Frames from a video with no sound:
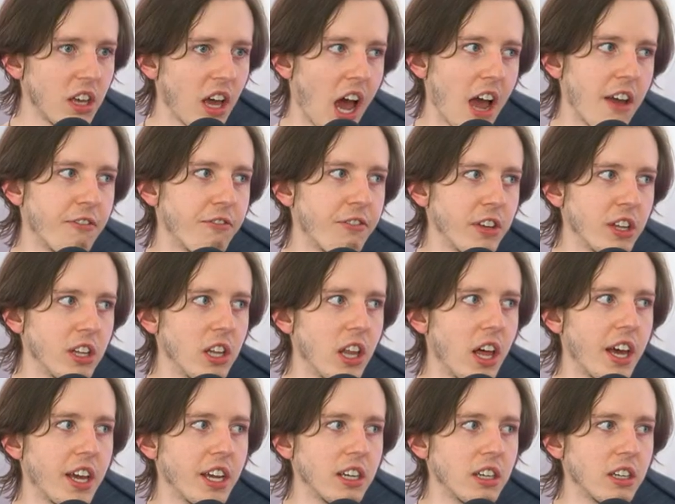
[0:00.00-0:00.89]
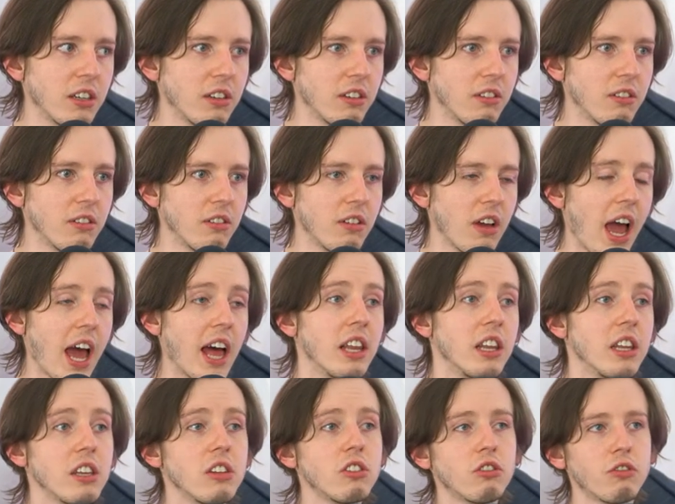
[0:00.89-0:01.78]
I feel like
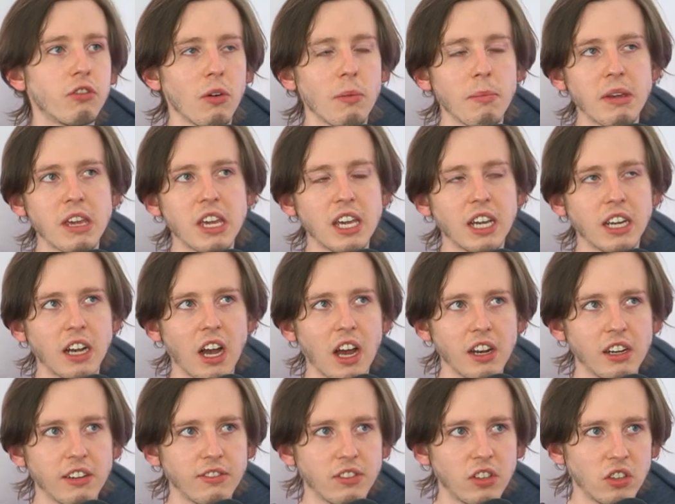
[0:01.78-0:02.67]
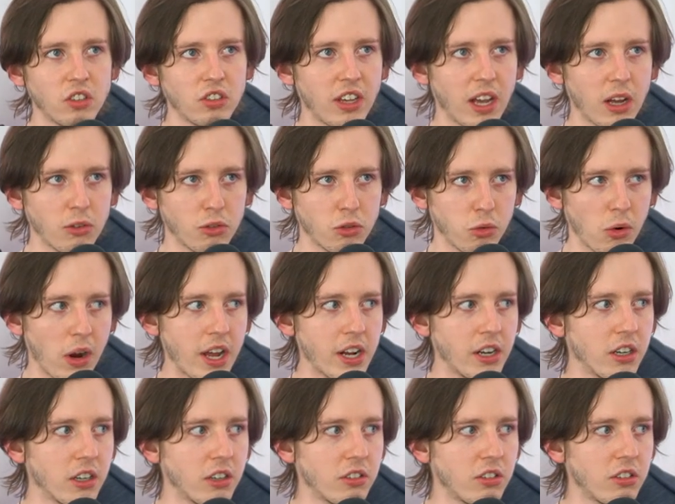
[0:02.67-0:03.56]
at least for me, it kind of discounts
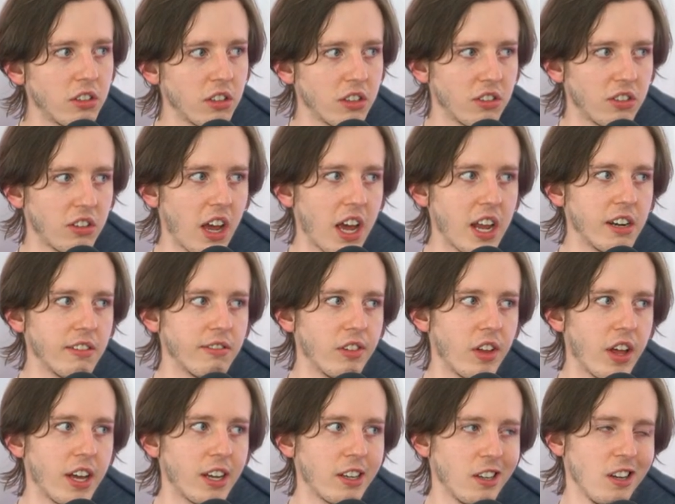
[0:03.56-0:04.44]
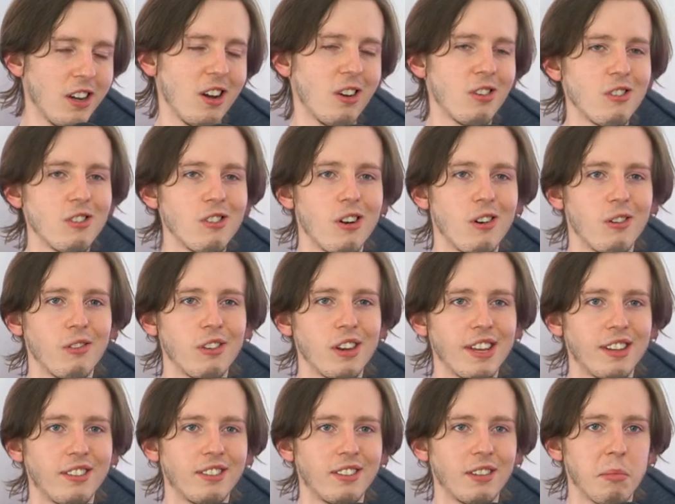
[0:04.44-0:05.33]
writers. It's kind of like, oh, you don't
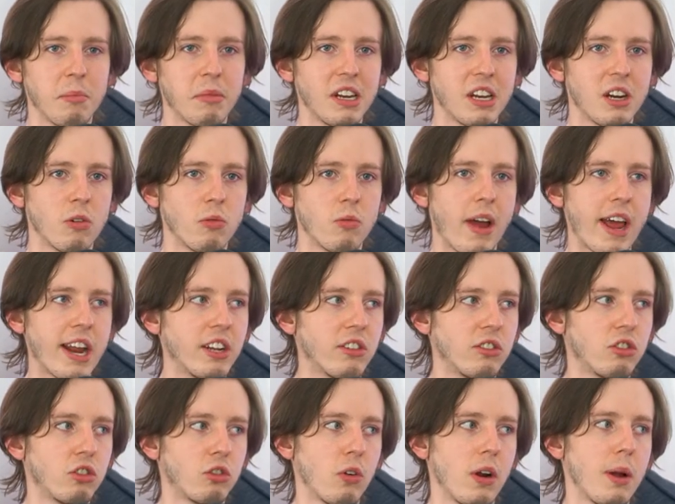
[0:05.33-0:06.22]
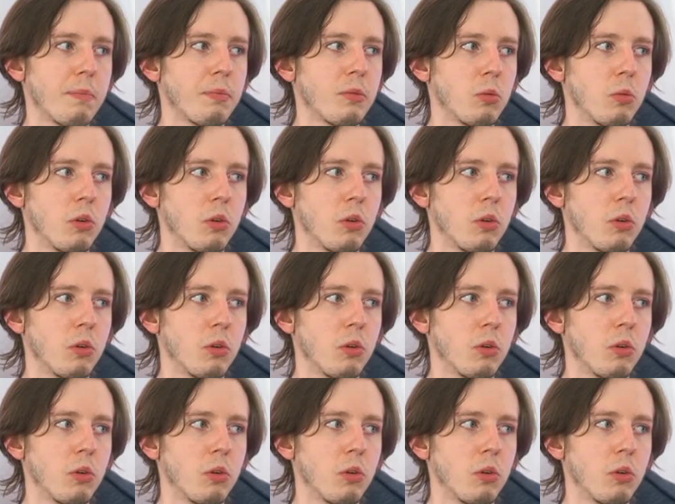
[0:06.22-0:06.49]
need somebody to write a script.